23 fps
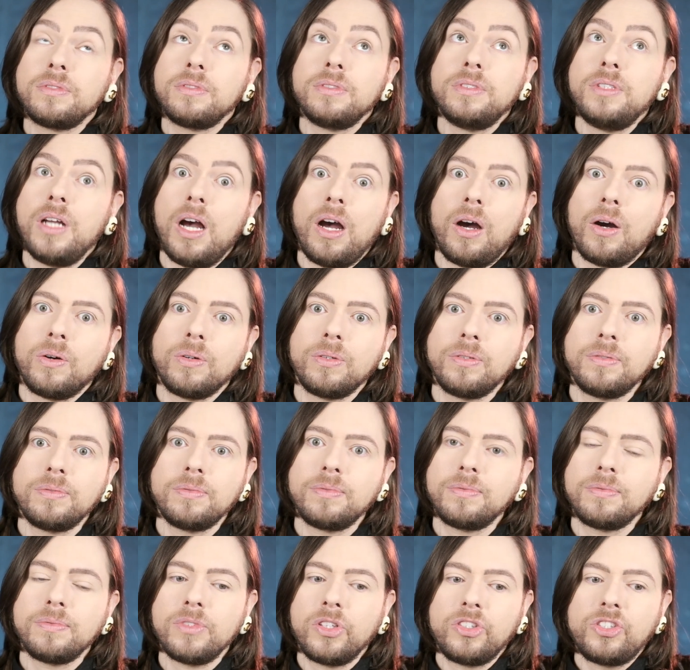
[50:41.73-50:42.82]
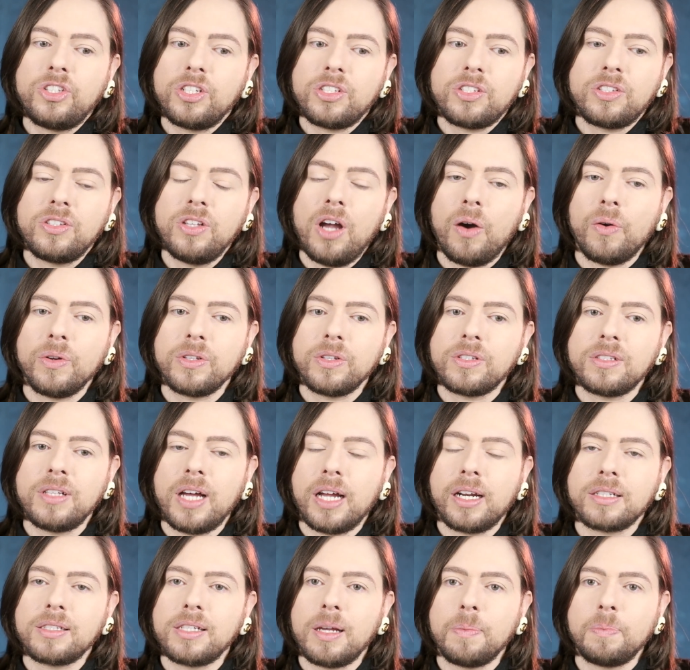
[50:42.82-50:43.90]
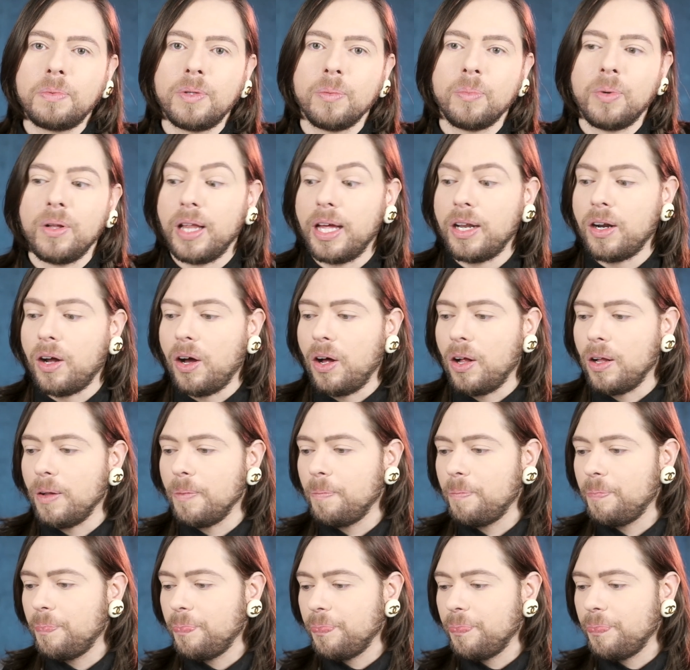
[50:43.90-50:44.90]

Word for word: No. Just no. It's not acceptable at all.